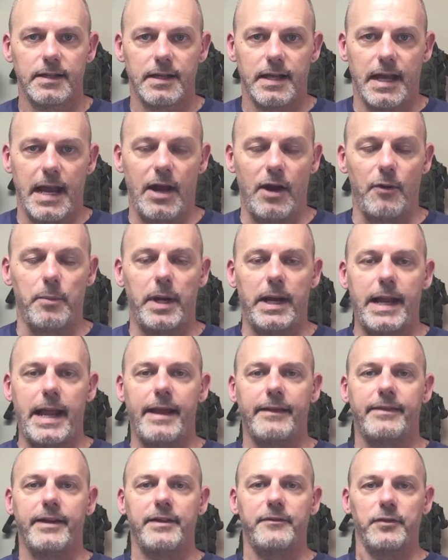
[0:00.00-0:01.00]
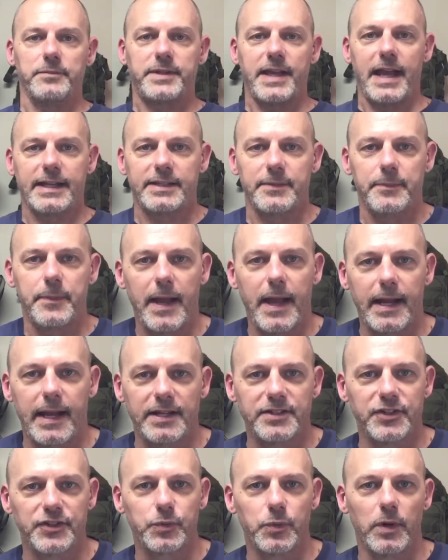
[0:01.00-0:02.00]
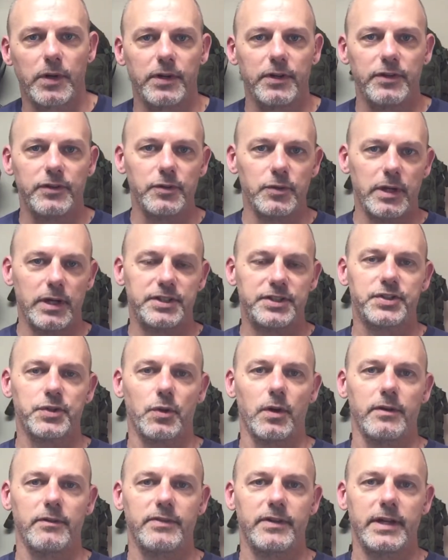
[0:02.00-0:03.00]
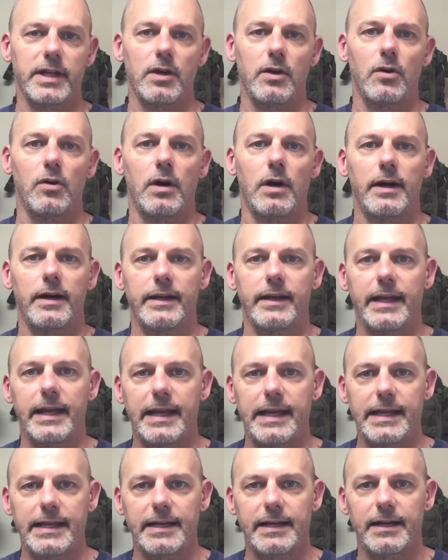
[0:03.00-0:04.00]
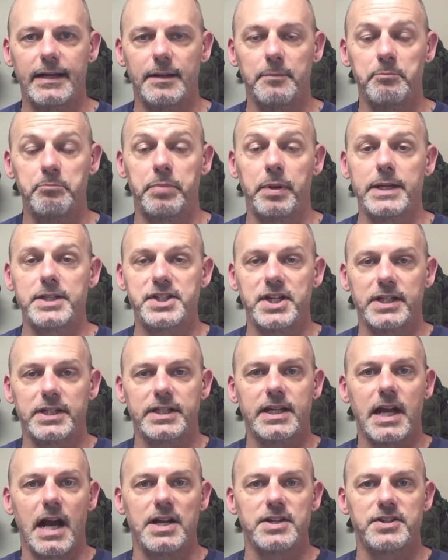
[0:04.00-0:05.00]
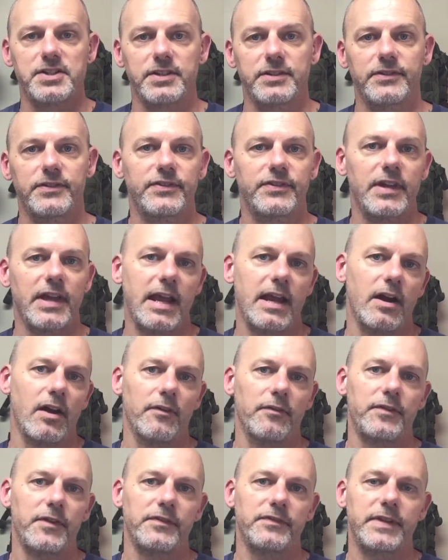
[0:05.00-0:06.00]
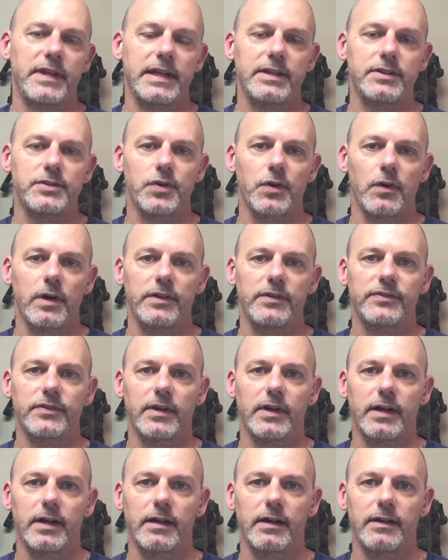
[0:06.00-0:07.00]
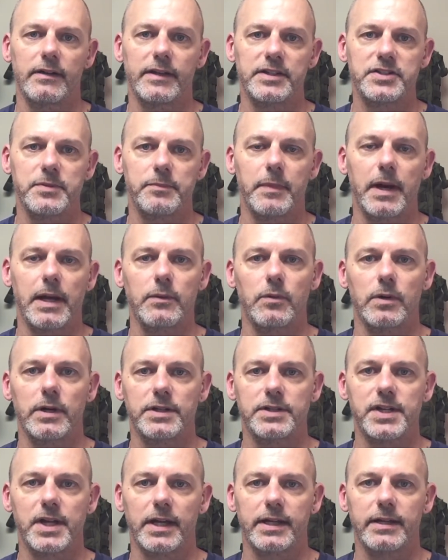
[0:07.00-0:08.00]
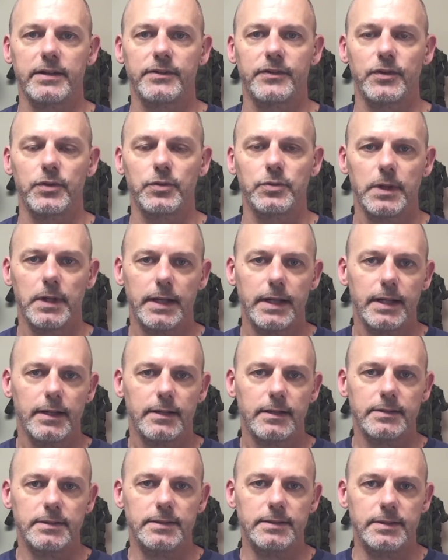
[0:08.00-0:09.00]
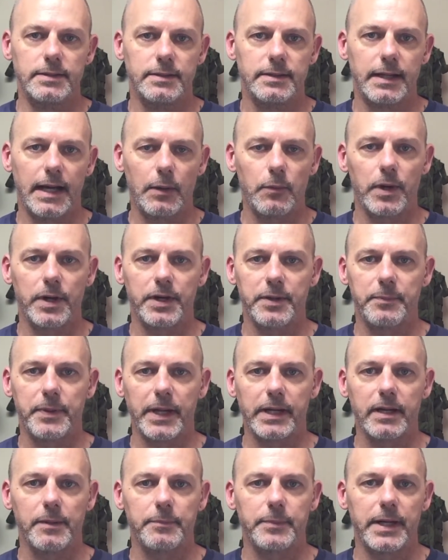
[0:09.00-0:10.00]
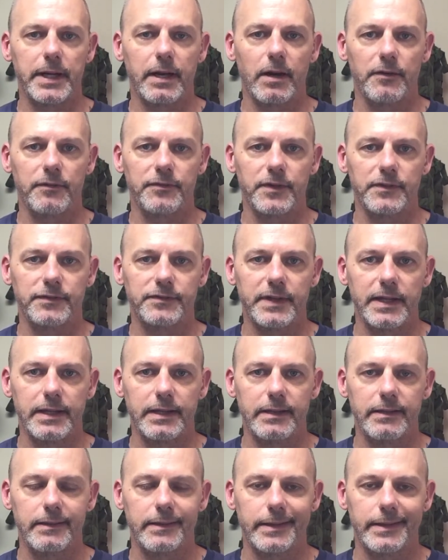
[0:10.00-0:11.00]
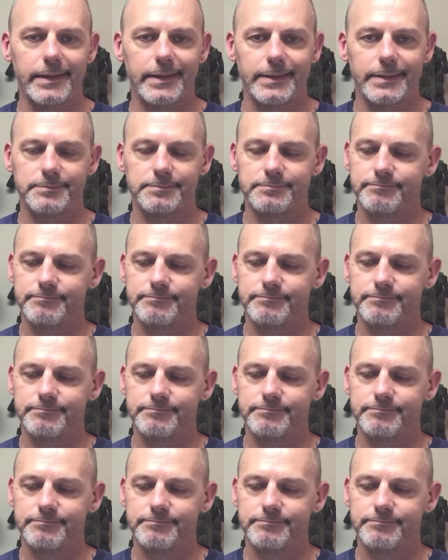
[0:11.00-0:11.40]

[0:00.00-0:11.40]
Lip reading: Hey everybody, Anthony from Tac-to-Pac. I just wanted to do a short video on a budget-conscious AR-15 choice that you might want to check into. I wanted to pick up an AR-15,